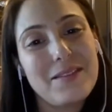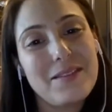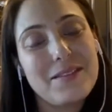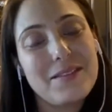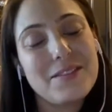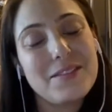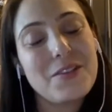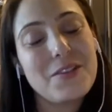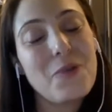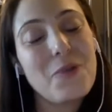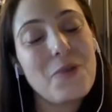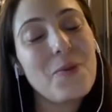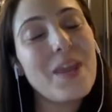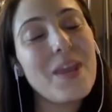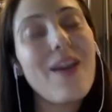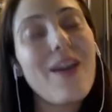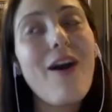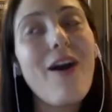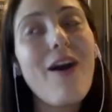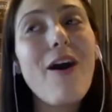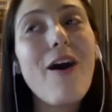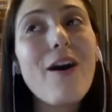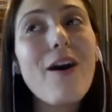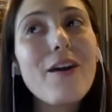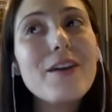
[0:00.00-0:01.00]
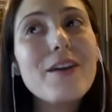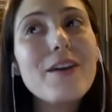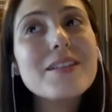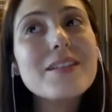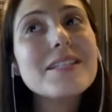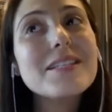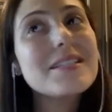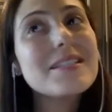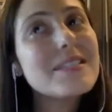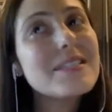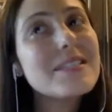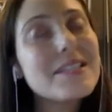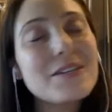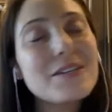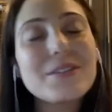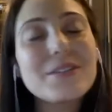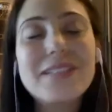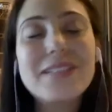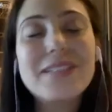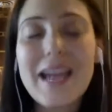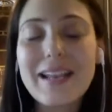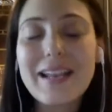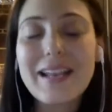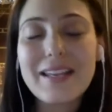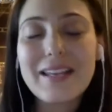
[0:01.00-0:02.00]
So we are still
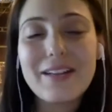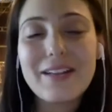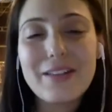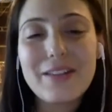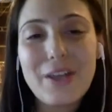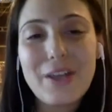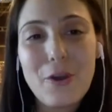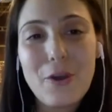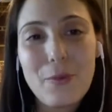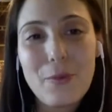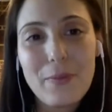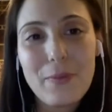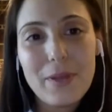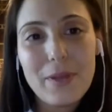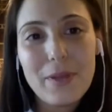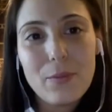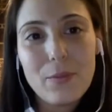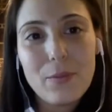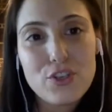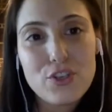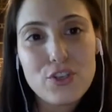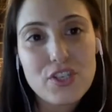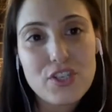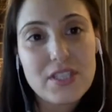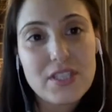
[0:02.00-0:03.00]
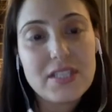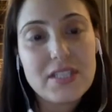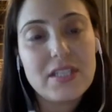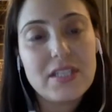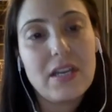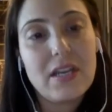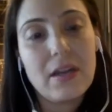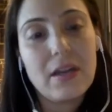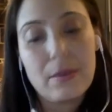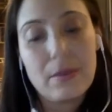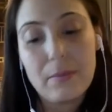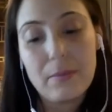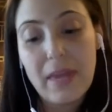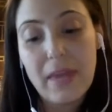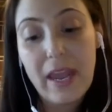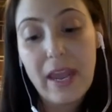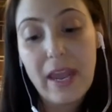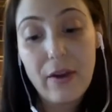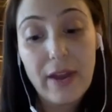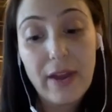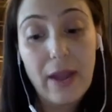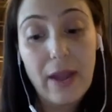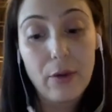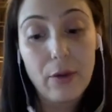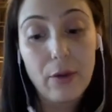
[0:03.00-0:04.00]
technically open. We're just um, carry
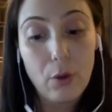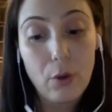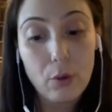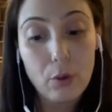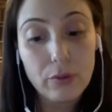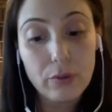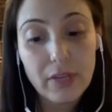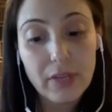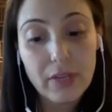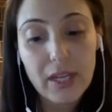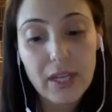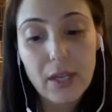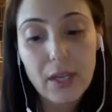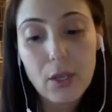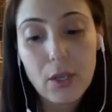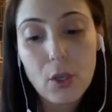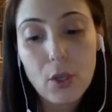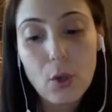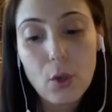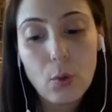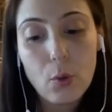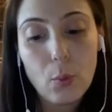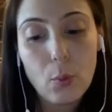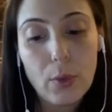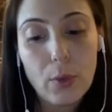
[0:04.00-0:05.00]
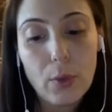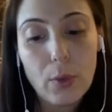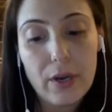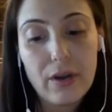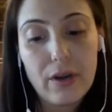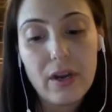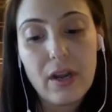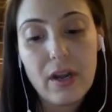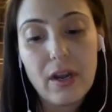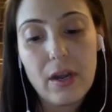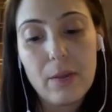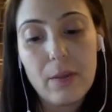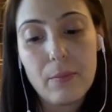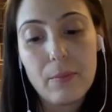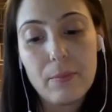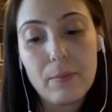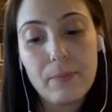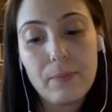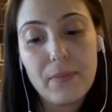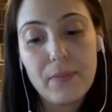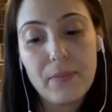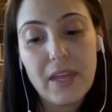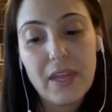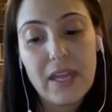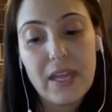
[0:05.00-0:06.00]
out only. We're um,
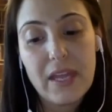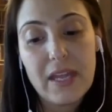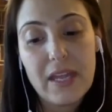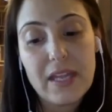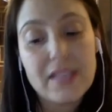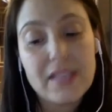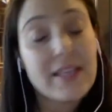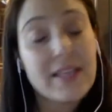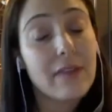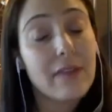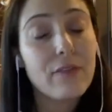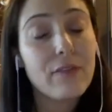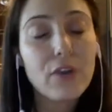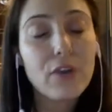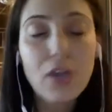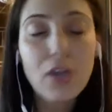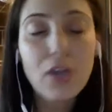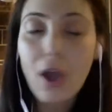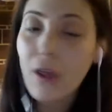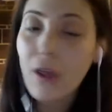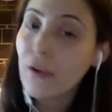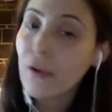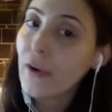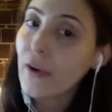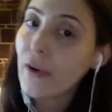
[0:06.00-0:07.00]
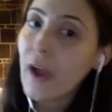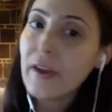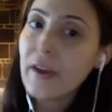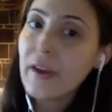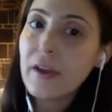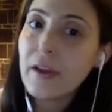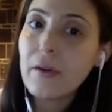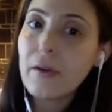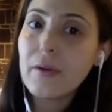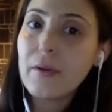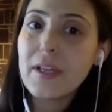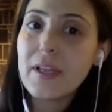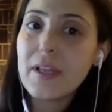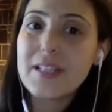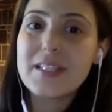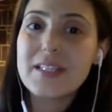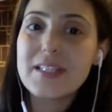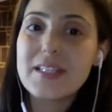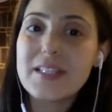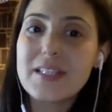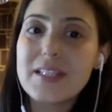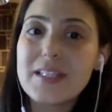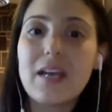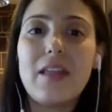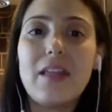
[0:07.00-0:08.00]
in Denver, Colorado. It's uh,
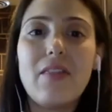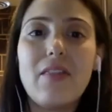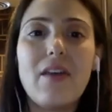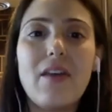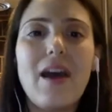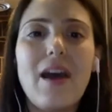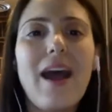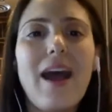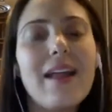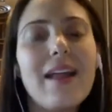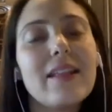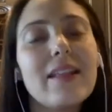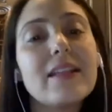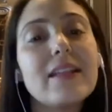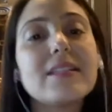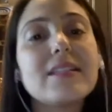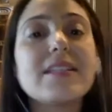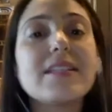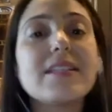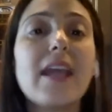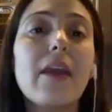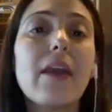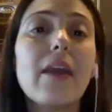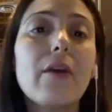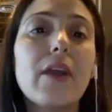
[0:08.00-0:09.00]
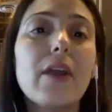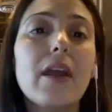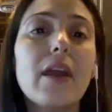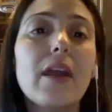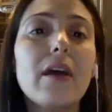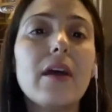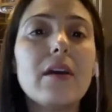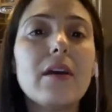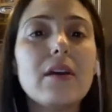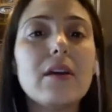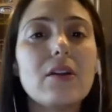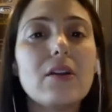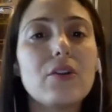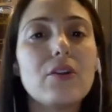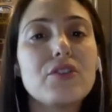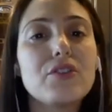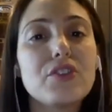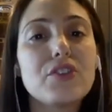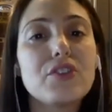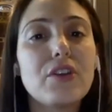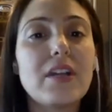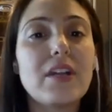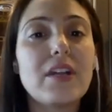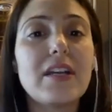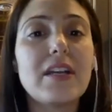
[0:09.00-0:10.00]
in the Highlands area, closer
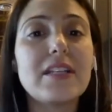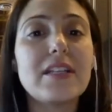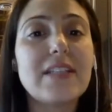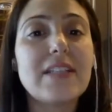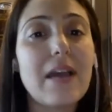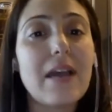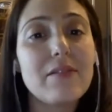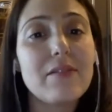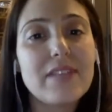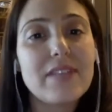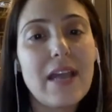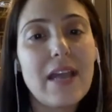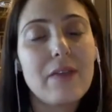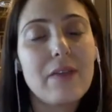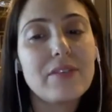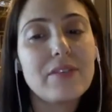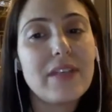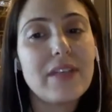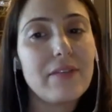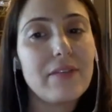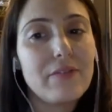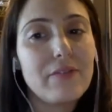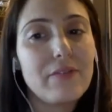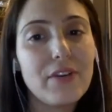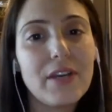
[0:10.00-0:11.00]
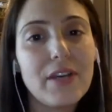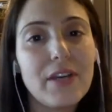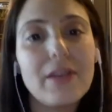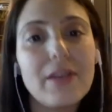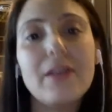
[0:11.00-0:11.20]
to downtown Denver.